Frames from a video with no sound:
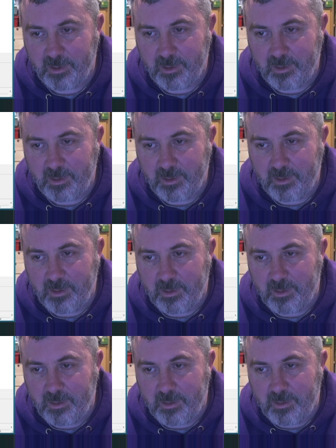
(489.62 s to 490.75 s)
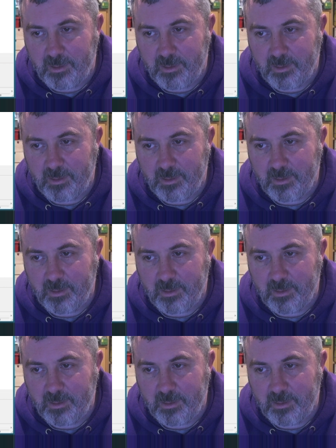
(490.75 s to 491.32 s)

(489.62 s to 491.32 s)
Nobody speaks.